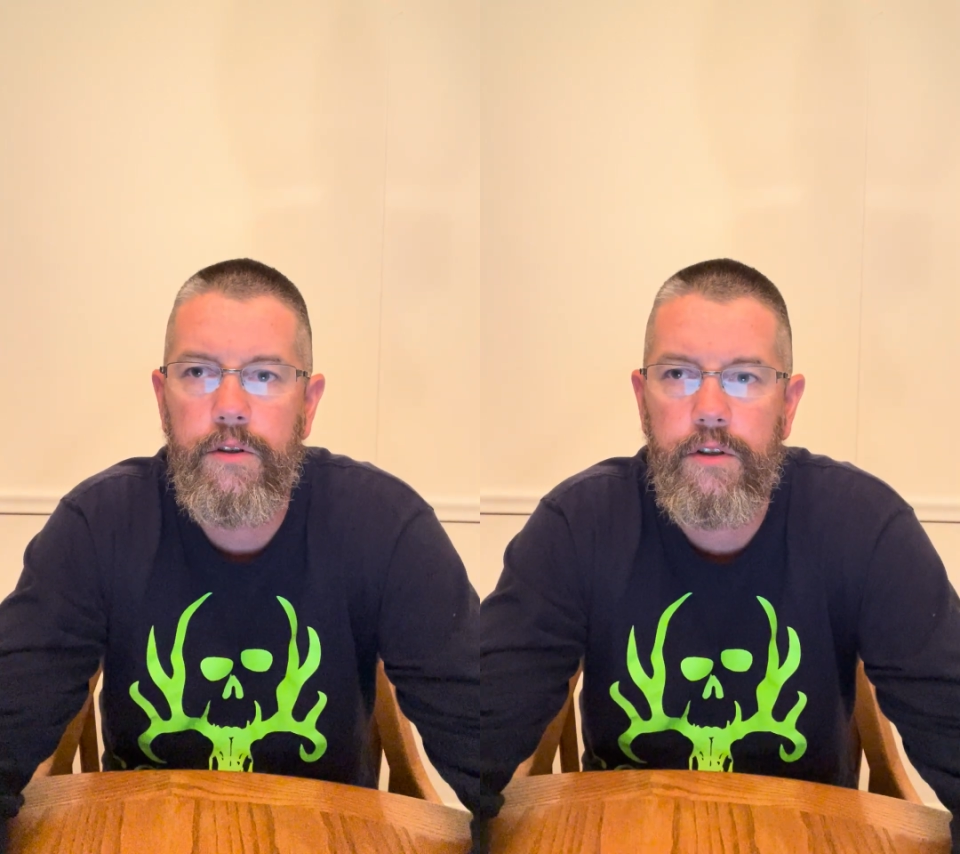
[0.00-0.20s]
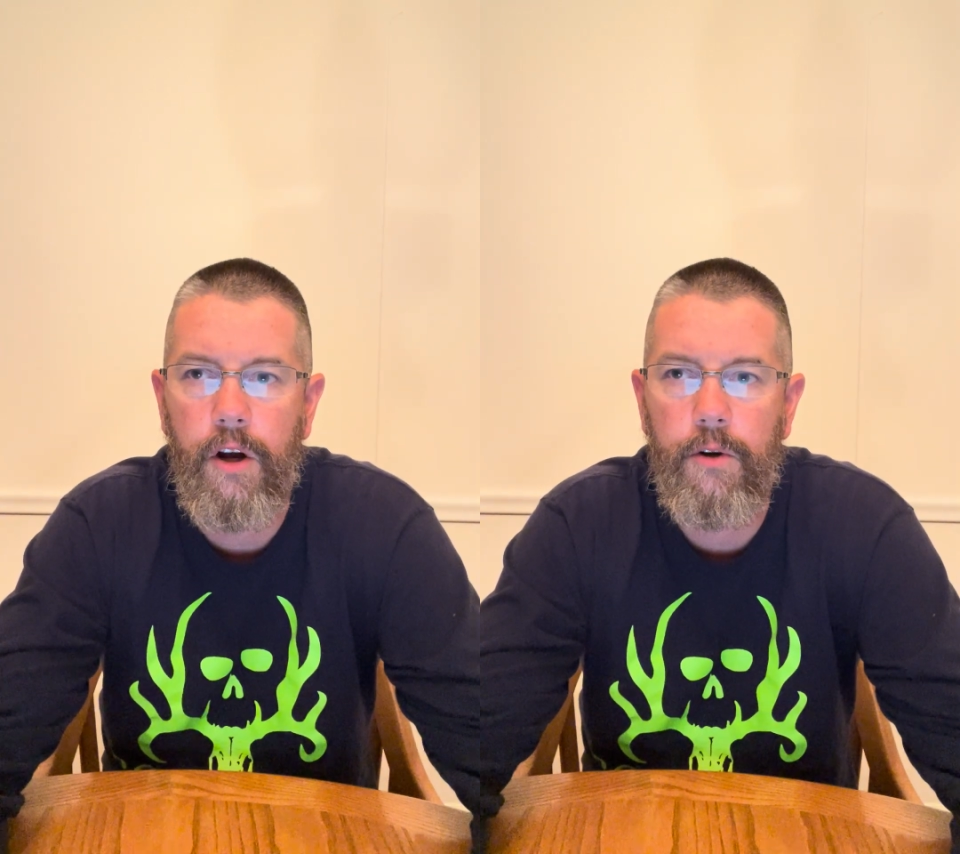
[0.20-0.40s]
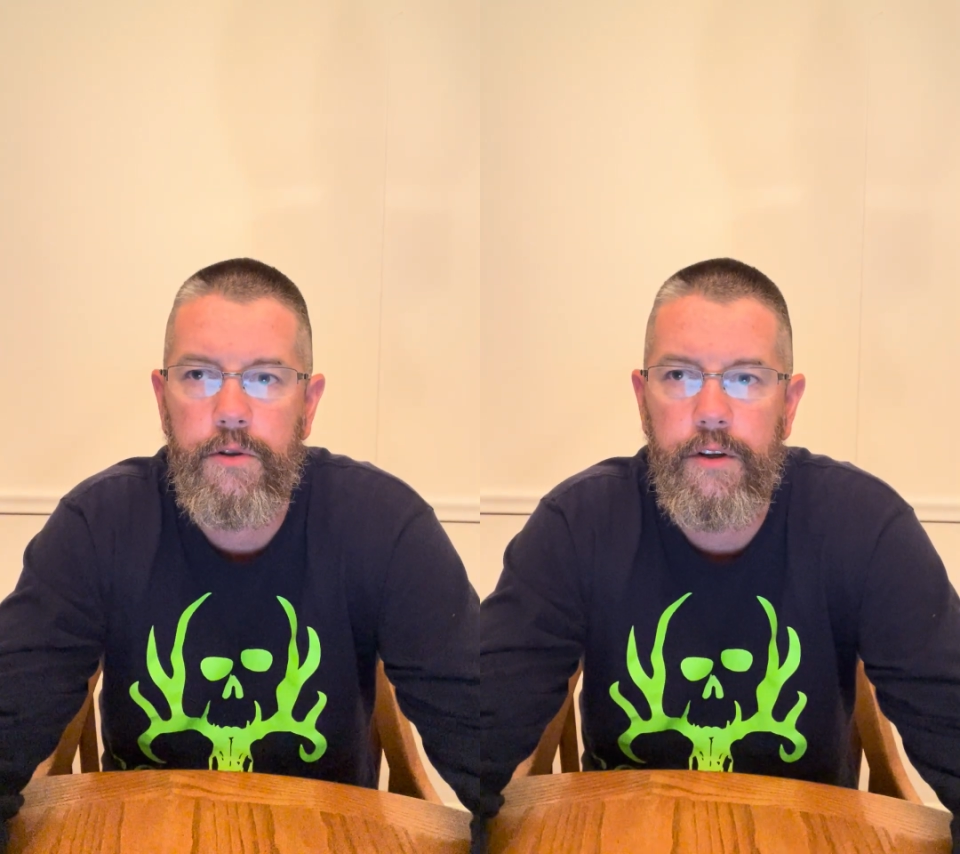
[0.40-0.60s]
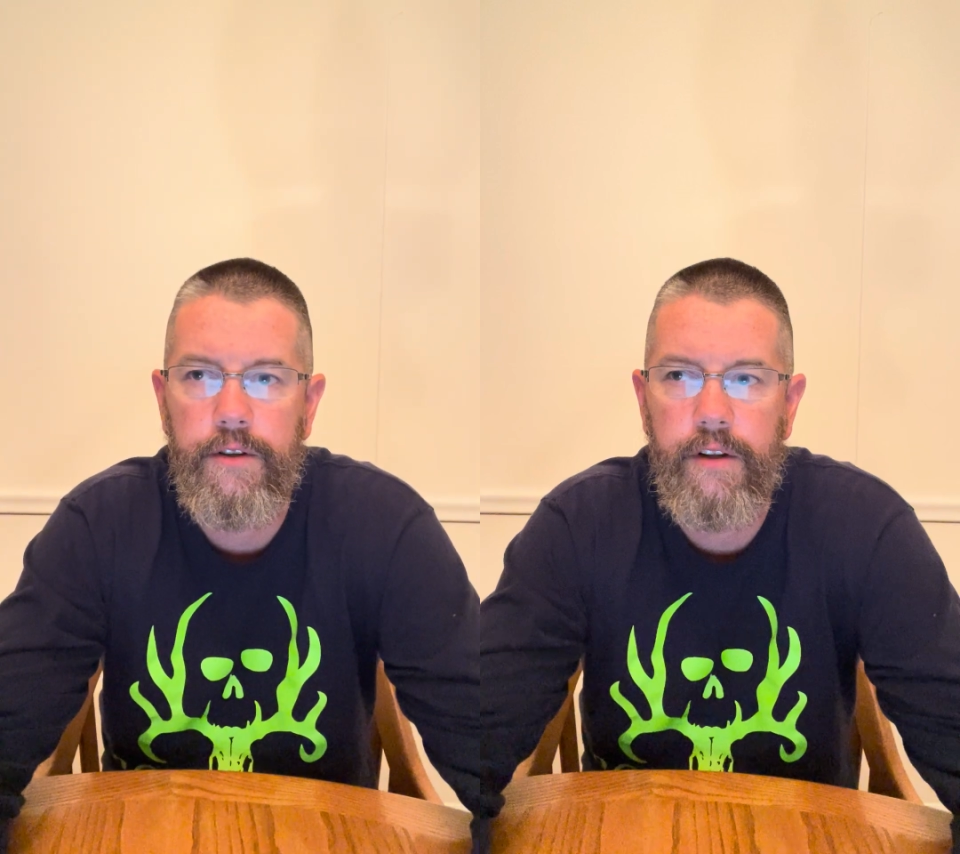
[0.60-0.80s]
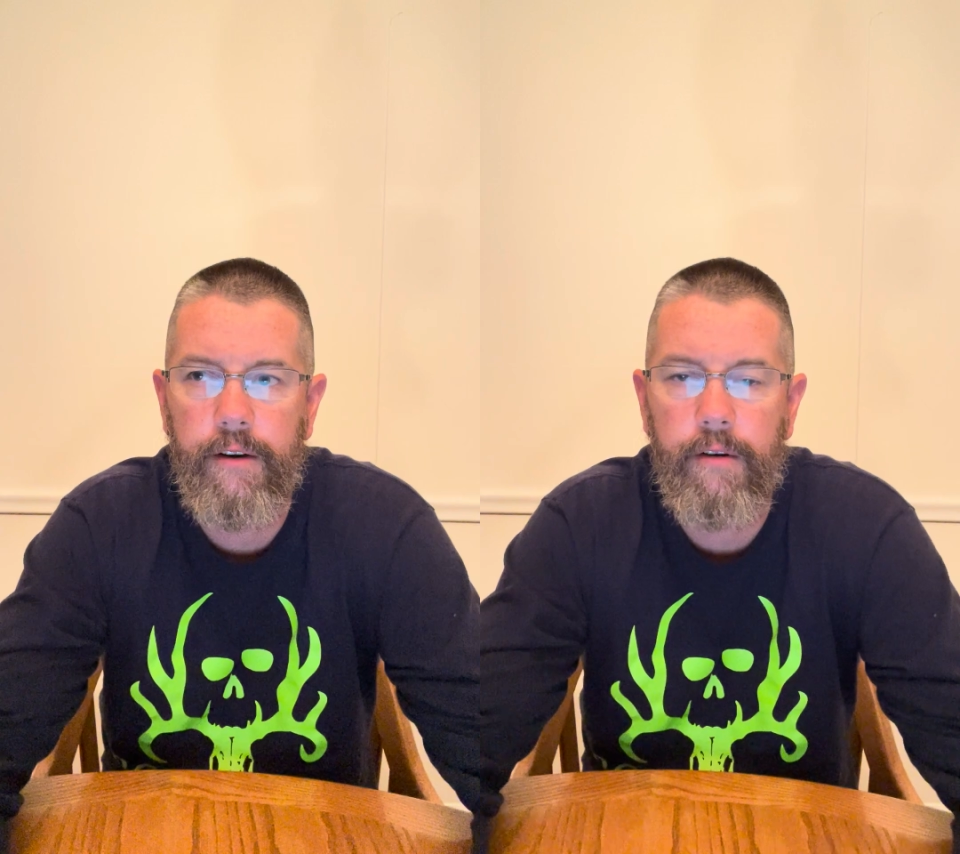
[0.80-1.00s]

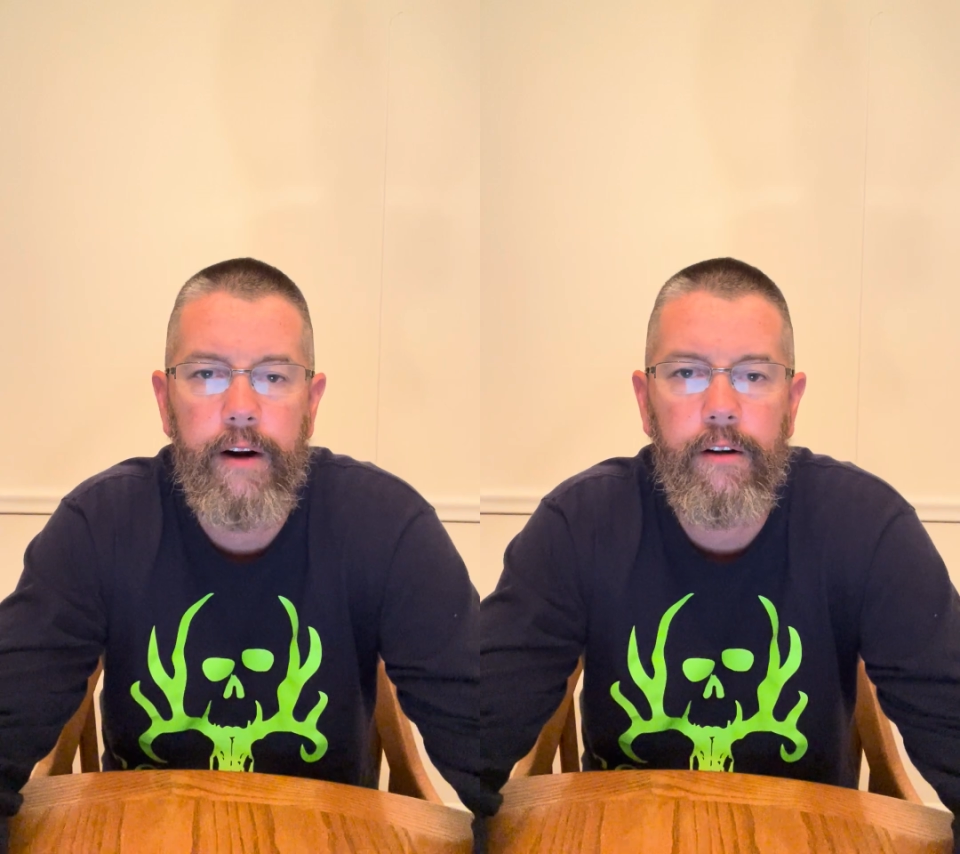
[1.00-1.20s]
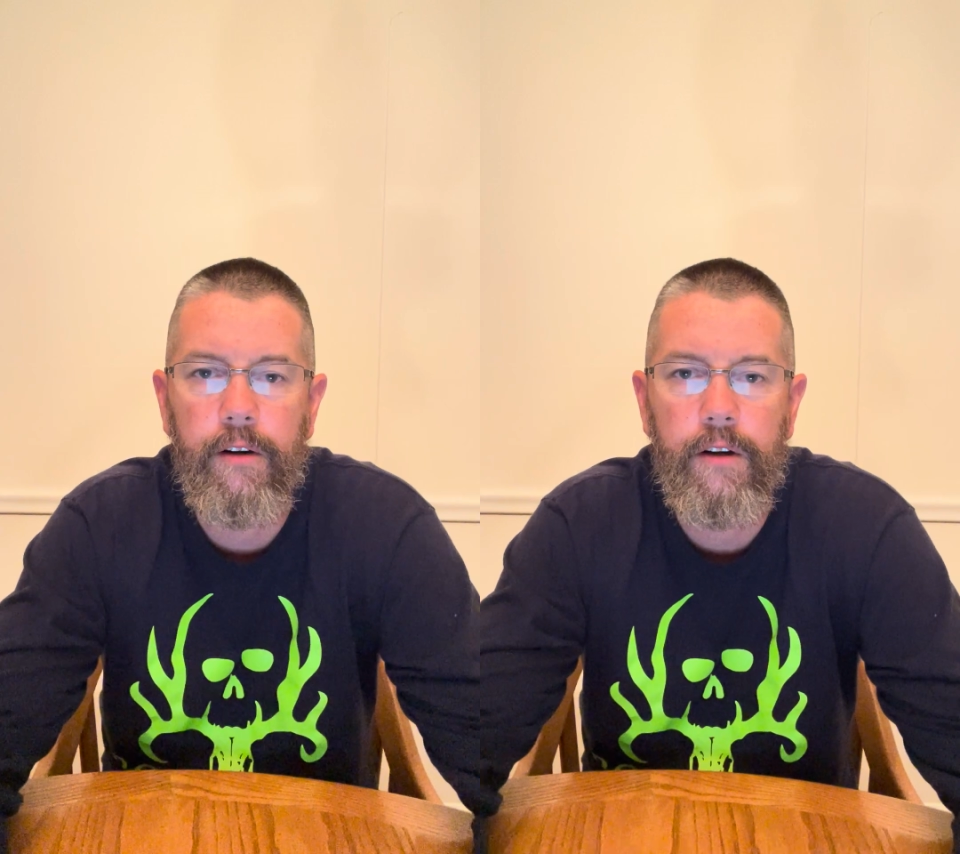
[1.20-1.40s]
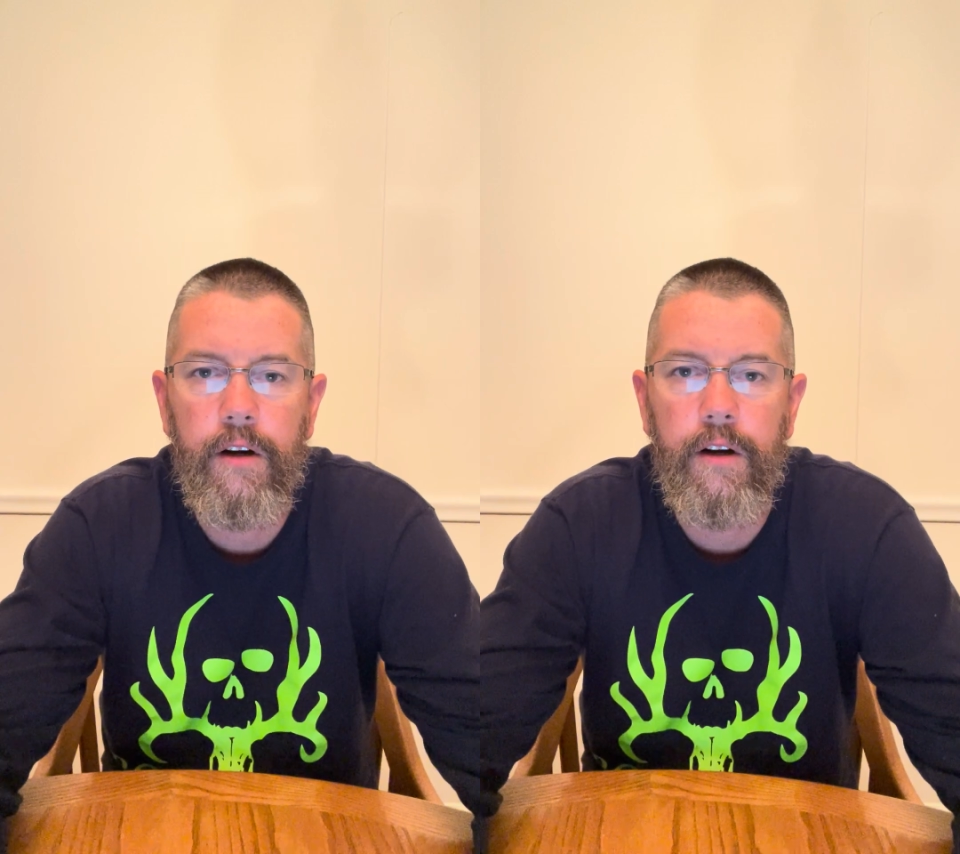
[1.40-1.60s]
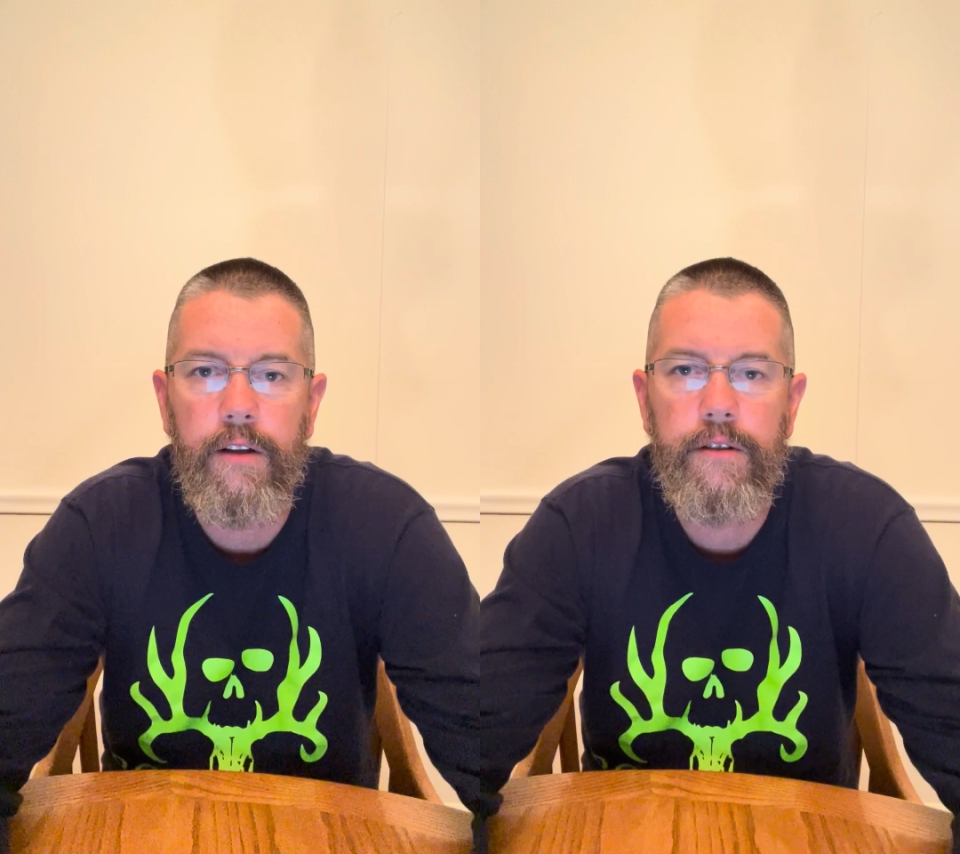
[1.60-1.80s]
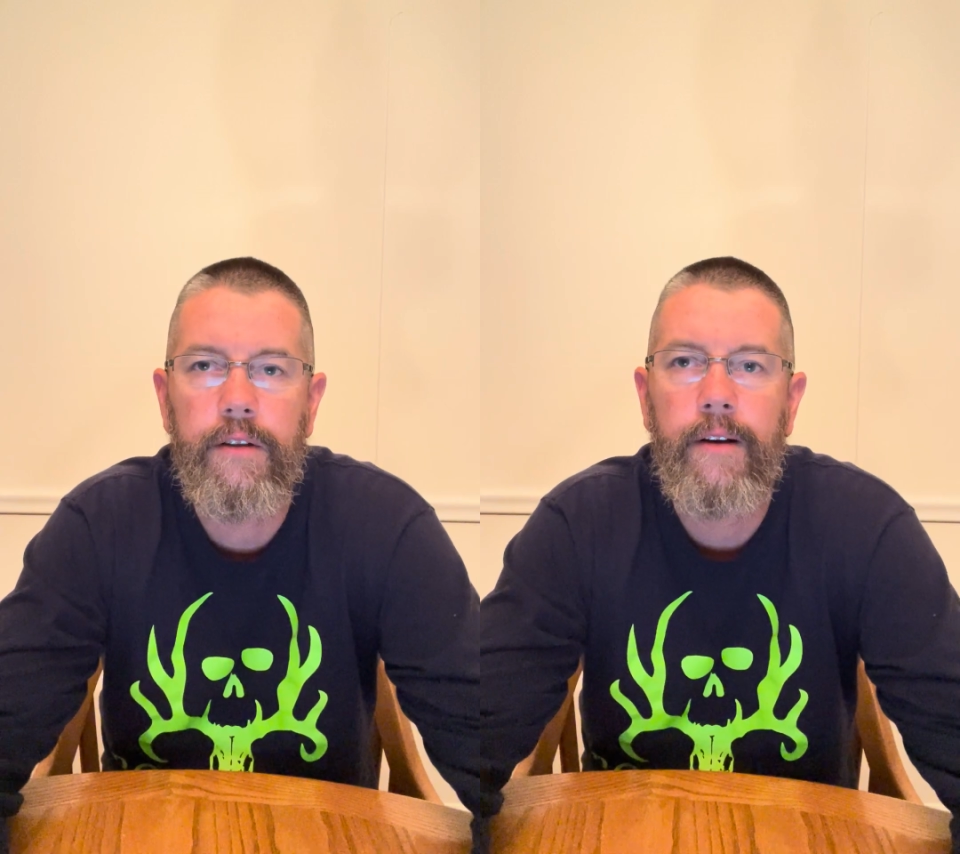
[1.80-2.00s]
sausage than regular
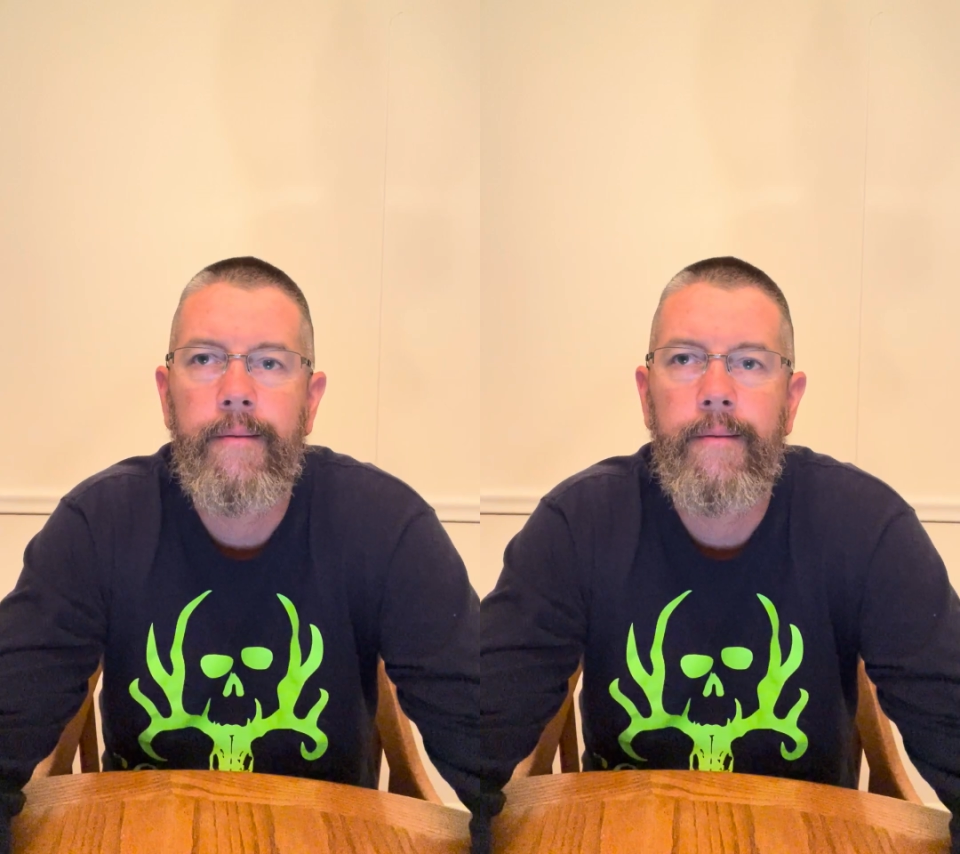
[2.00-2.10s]
cuts.